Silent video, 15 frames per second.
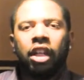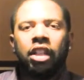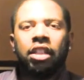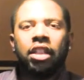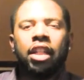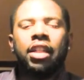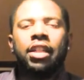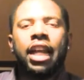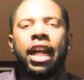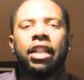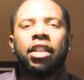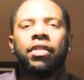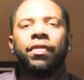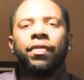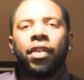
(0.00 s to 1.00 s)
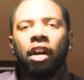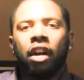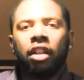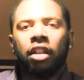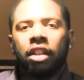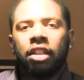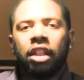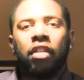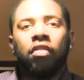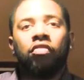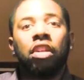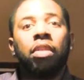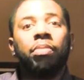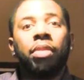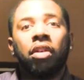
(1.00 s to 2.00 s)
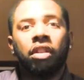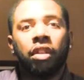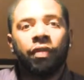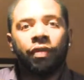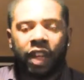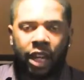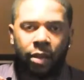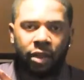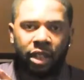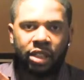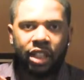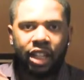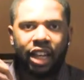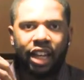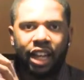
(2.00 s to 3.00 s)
as connecting fathers and rebuilding families.